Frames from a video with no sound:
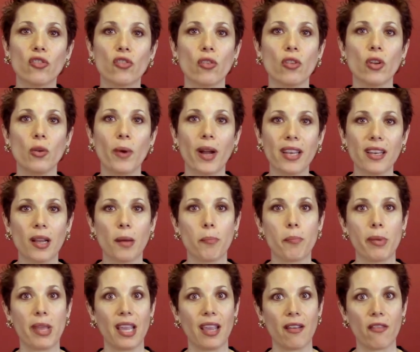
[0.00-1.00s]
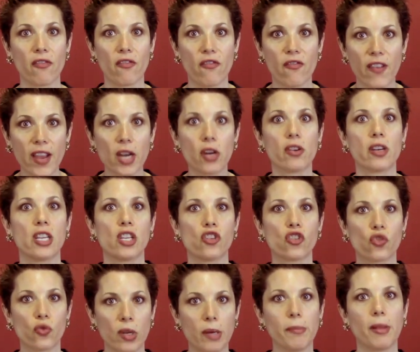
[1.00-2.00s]
so you end up being very
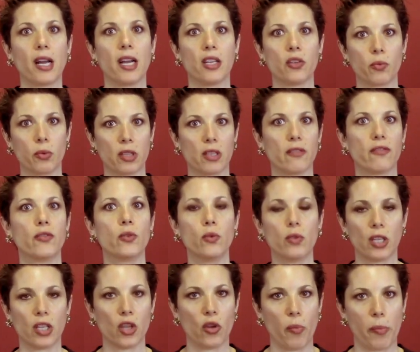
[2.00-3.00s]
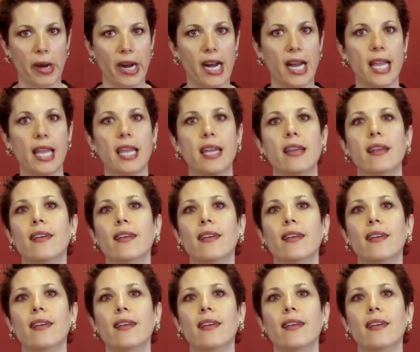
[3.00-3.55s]
streamlined with the food that you buy.